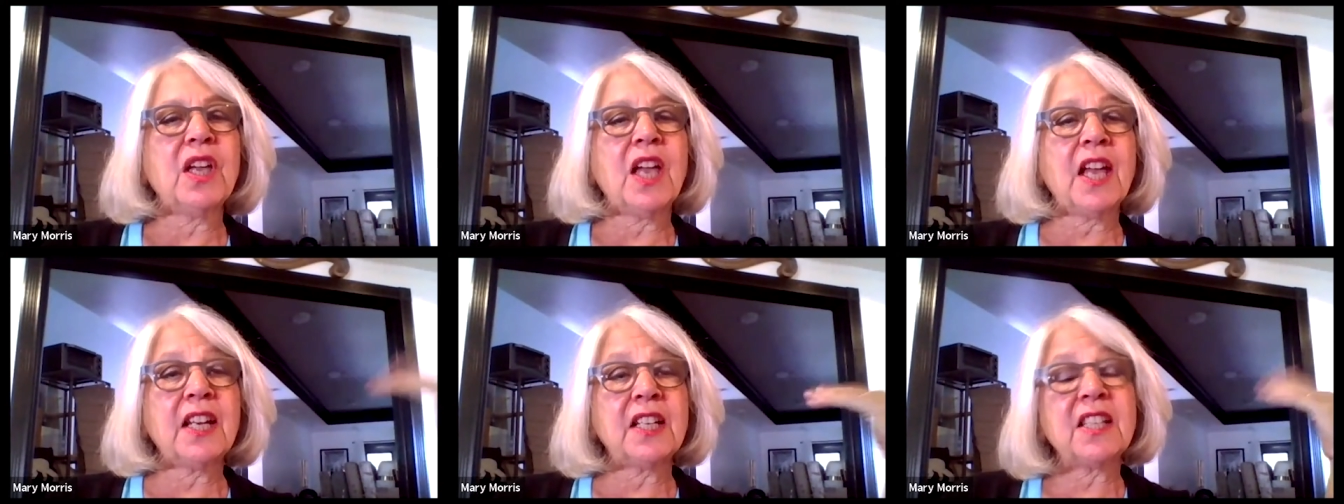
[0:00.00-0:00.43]

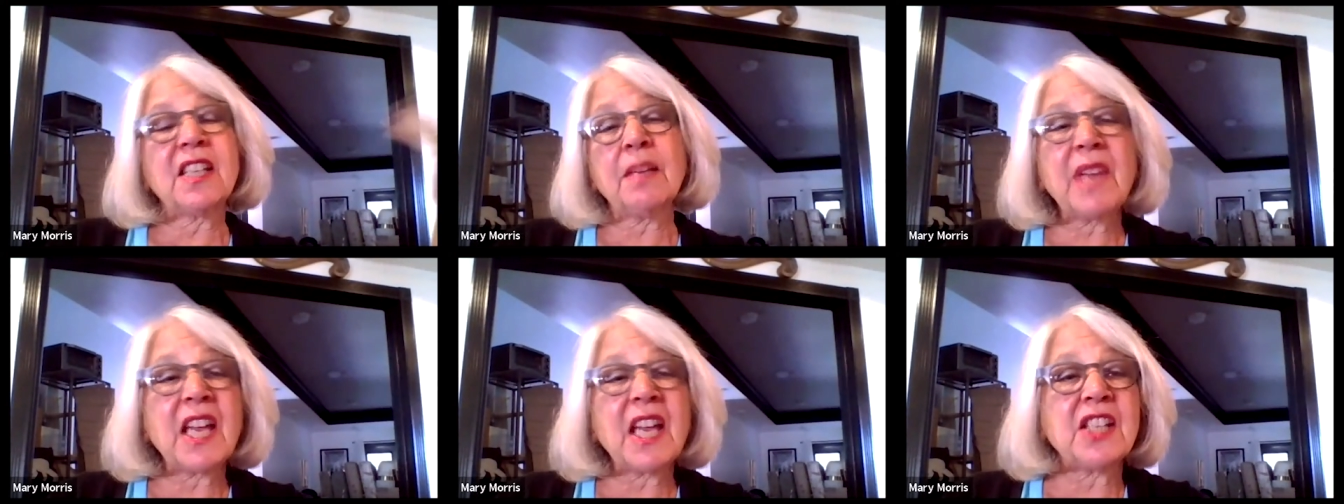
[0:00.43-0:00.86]
And in
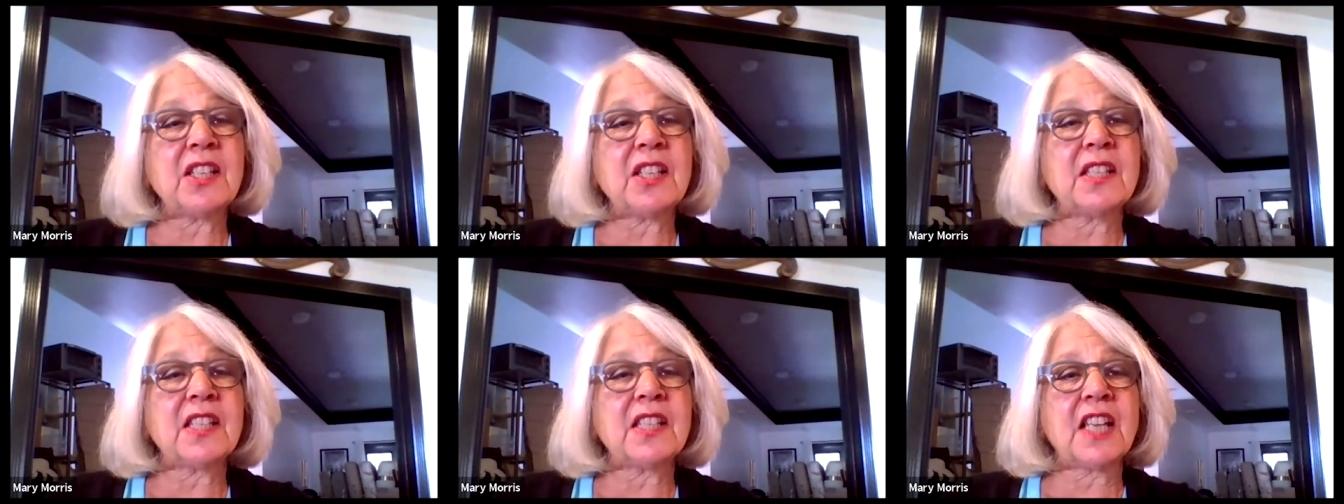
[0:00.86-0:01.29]
some
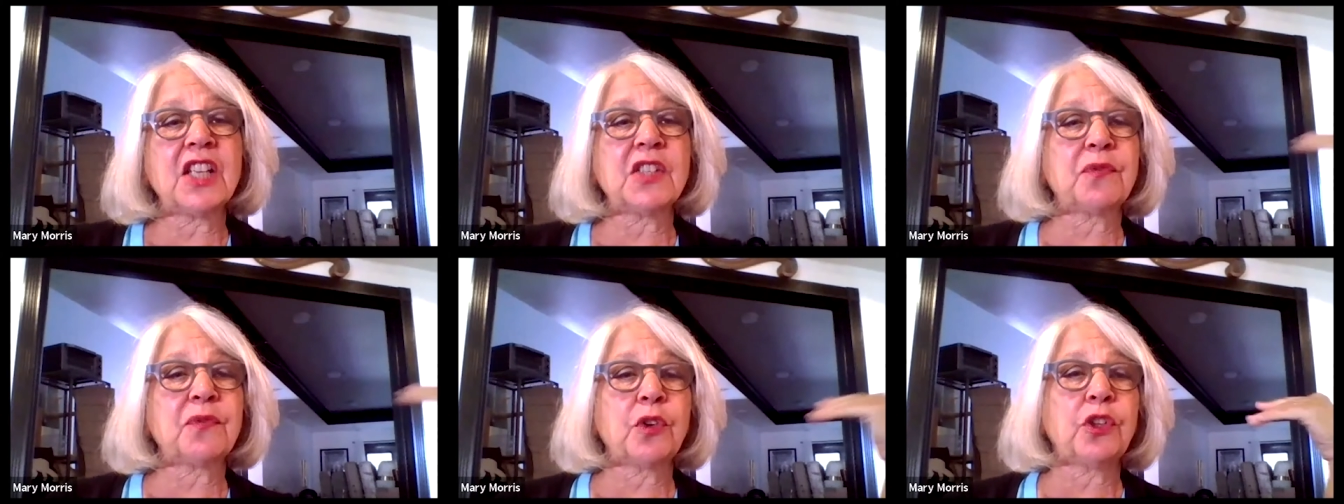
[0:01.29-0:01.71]
cases,
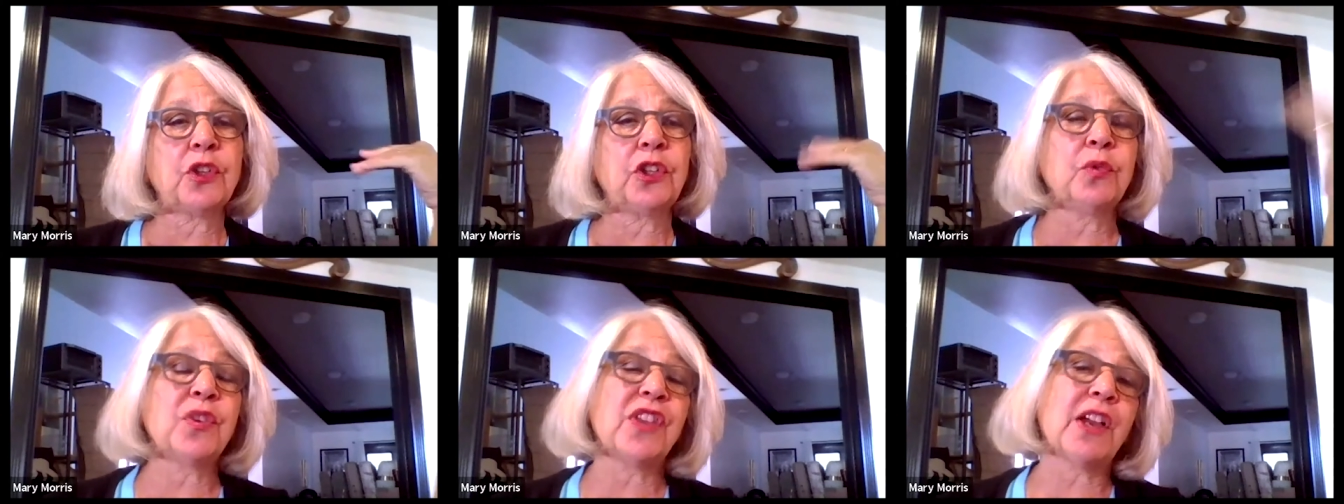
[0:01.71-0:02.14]
as for you with